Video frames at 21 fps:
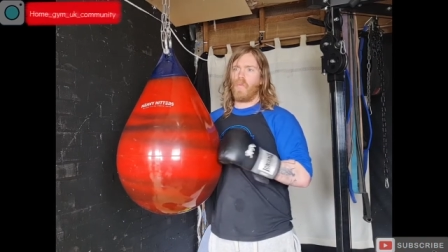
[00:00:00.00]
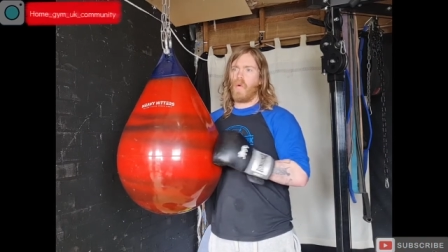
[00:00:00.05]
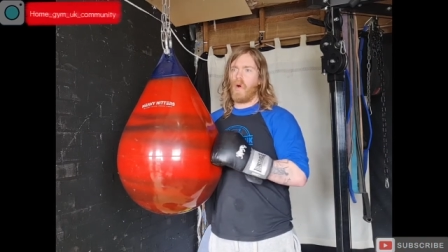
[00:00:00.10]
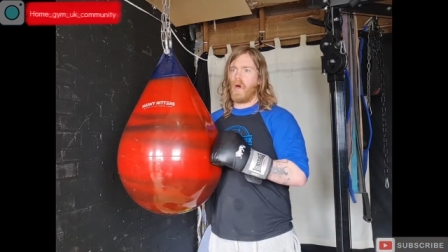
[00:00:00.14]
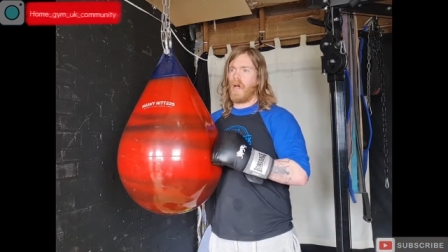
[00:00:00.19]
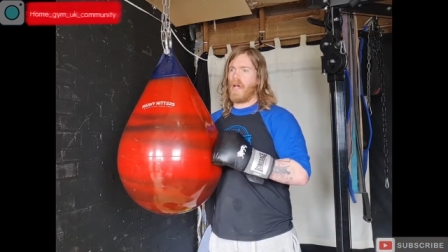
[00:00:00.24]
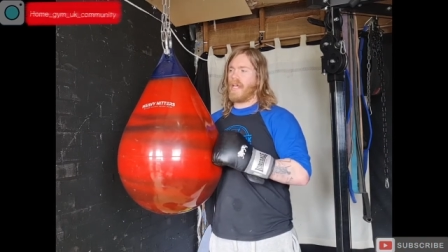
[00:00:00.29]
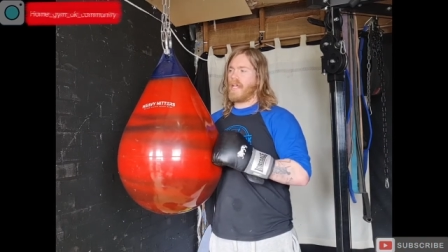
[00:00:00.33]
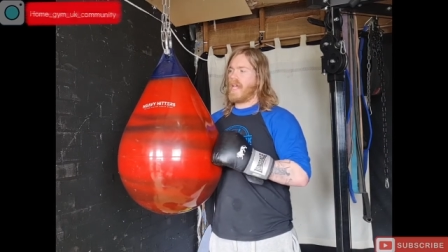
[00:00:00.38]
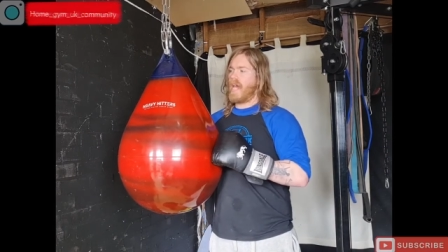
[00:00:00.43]

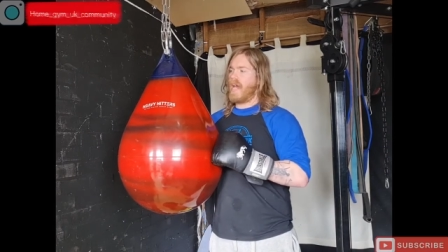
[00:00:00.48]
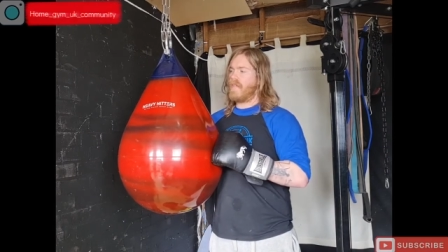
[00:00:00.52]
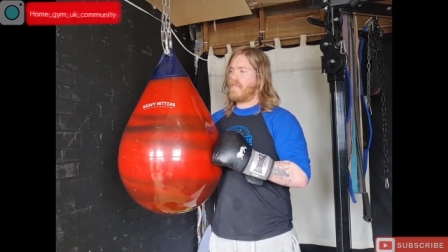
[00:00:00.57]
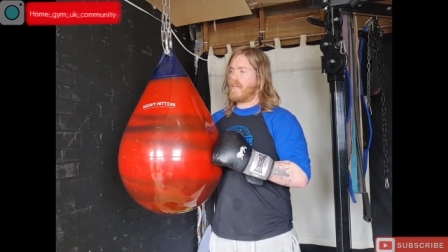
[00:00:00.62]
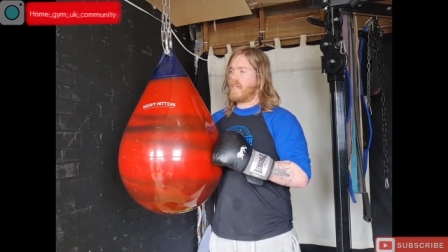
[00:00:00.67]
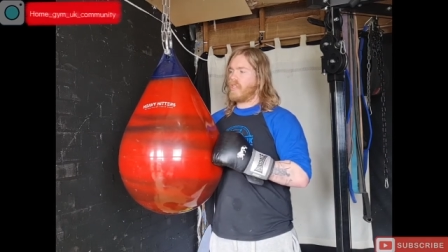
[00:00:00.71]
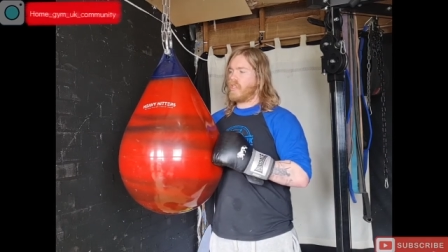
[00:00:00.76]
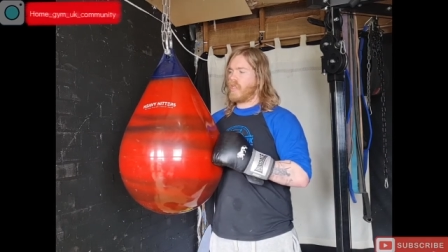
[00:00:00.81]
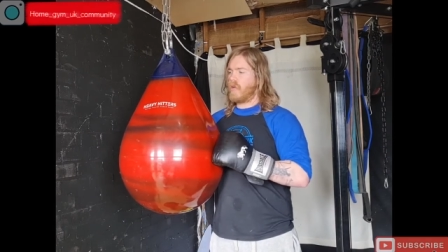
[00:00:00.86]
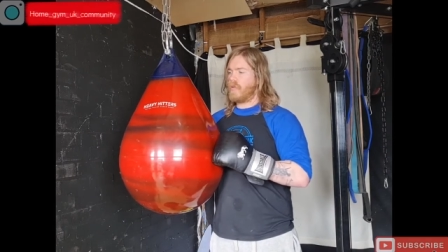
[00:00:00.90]
what a
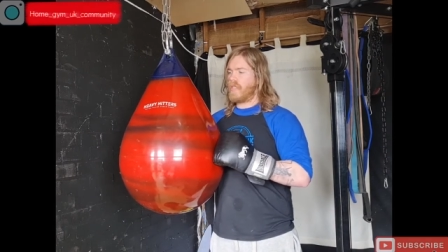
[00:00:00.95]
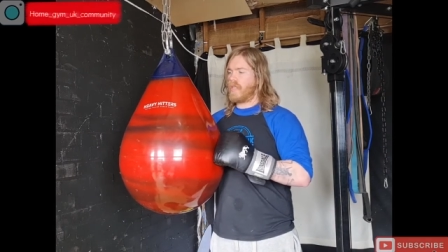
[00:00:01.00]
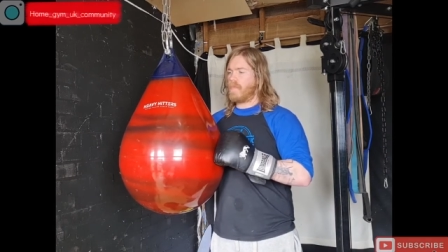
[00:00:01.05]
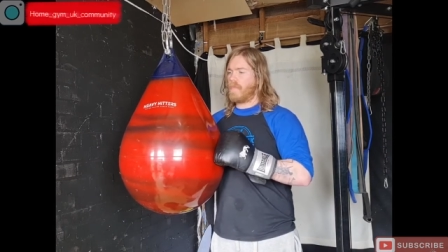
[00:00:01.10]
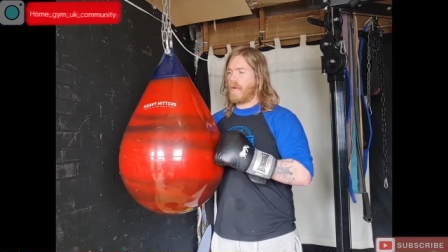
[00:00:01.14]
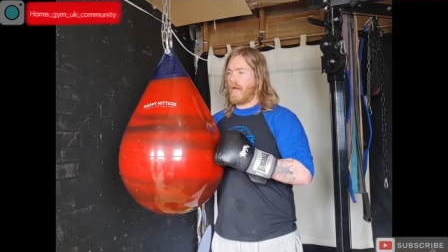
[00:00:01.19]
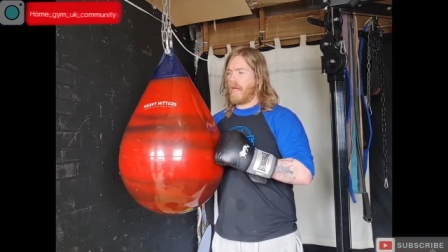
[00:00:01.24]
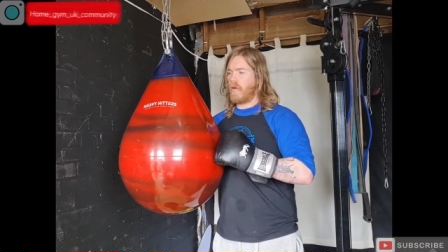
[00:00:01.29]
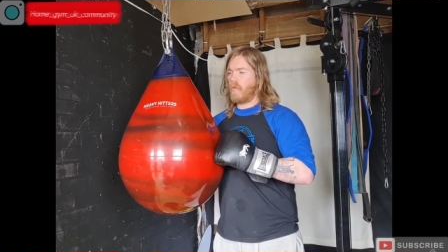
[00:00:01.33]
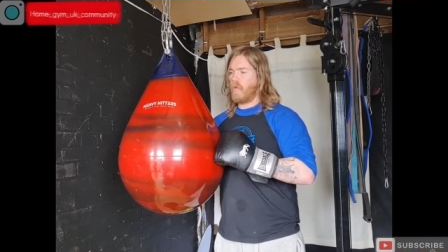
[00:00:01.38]
heavy duty
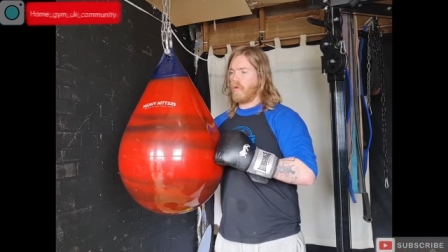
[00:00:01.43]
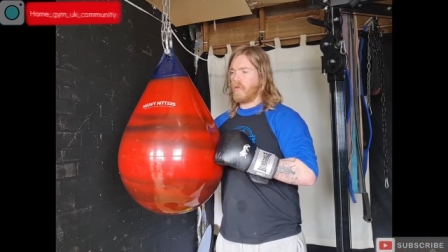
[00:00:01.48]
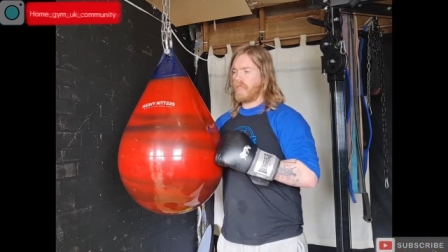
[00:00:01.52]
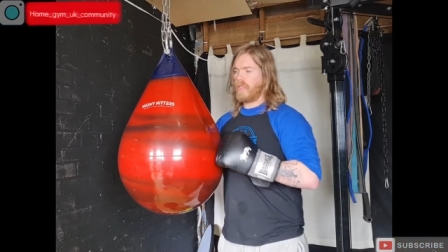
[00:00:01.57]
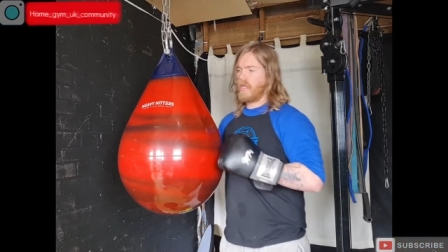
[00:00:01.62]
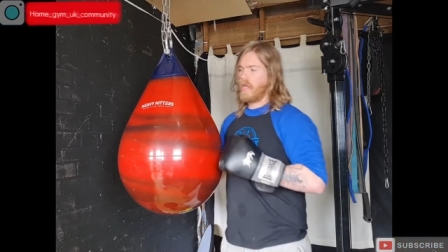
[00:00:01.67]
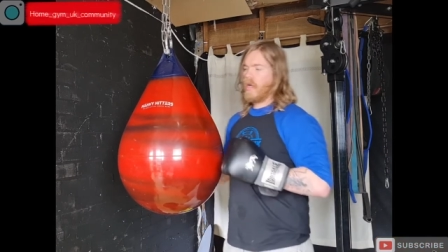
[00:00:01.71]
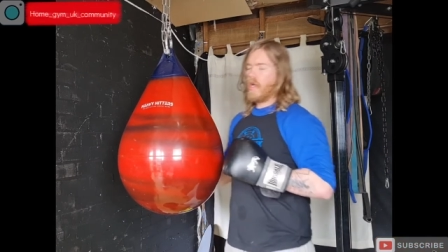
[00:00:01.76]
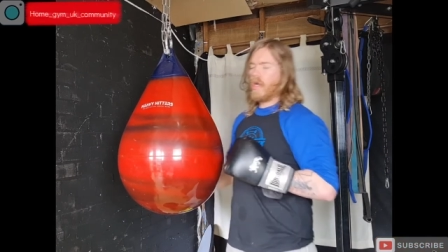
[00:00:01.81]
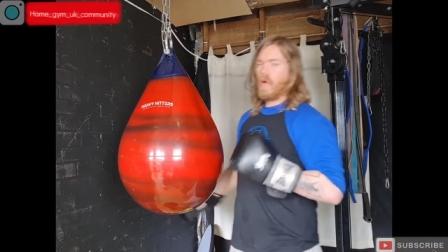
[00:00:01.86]
bag
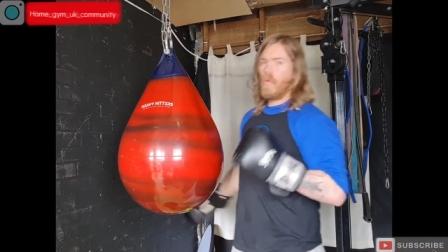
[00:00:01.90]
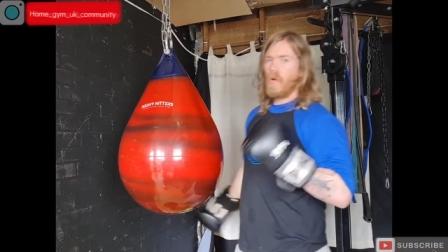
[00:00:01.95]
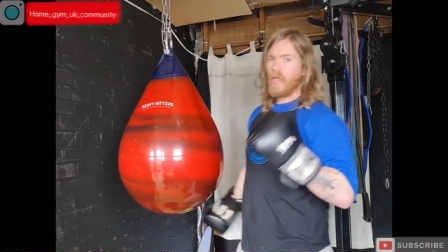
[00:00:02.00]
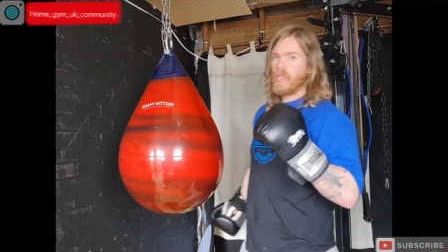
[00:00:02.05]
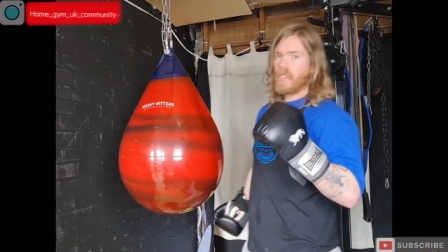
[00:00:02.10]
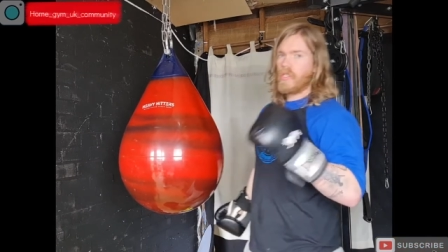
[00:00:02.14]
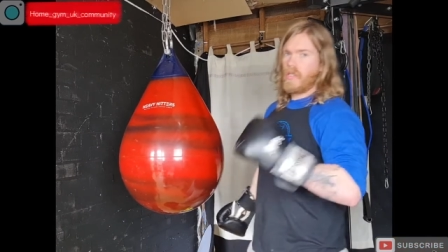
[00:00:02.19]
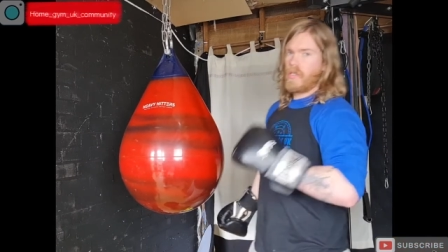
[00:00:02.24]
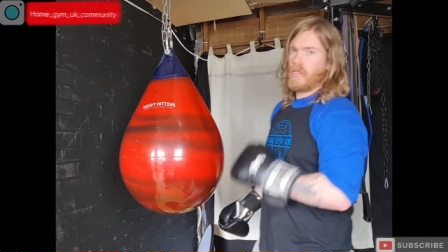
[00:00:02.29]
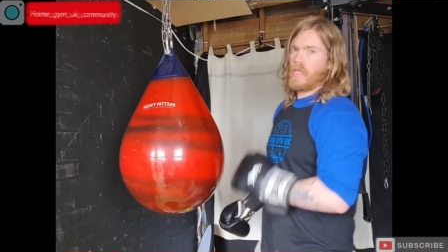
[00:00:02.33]
would,
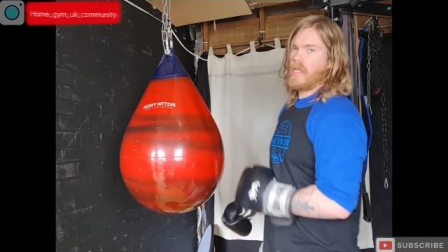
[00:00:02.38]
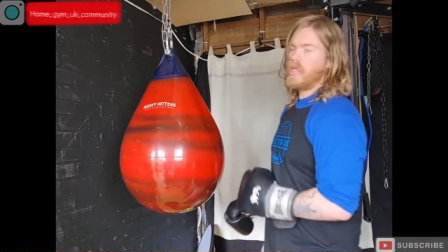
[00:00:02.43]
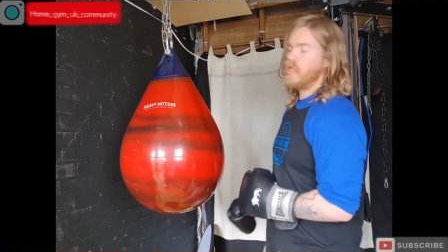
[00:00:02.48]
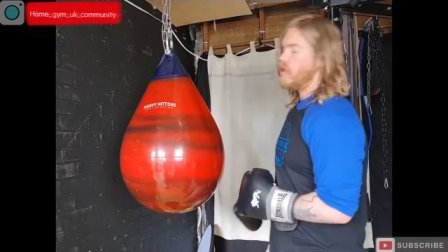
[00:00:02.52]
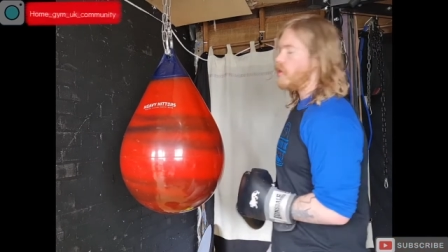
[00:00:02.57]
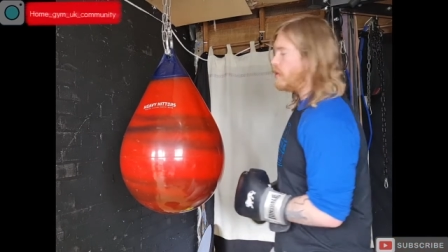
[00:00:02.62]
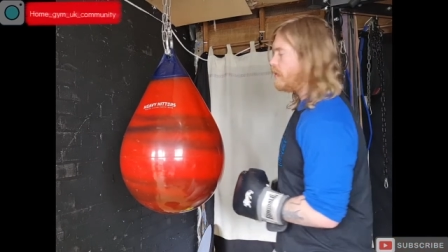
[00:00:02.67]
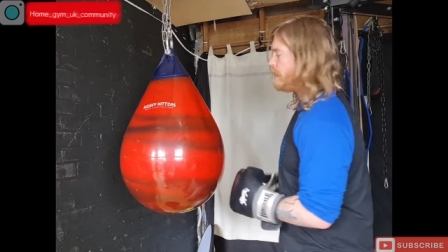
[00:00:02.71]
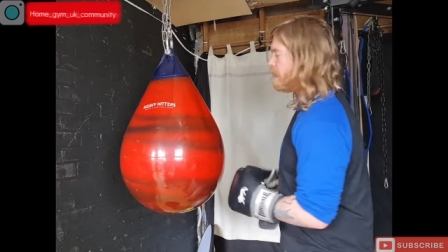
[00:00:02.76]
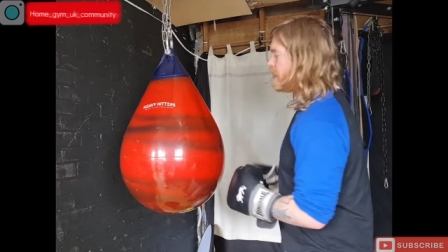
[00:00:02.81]
which
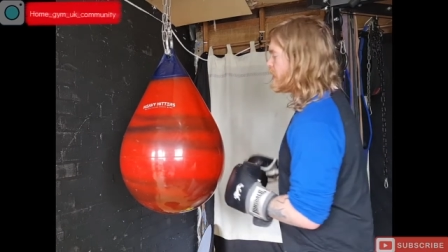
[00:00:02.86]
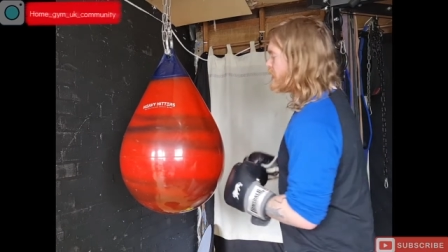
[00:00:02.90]
is good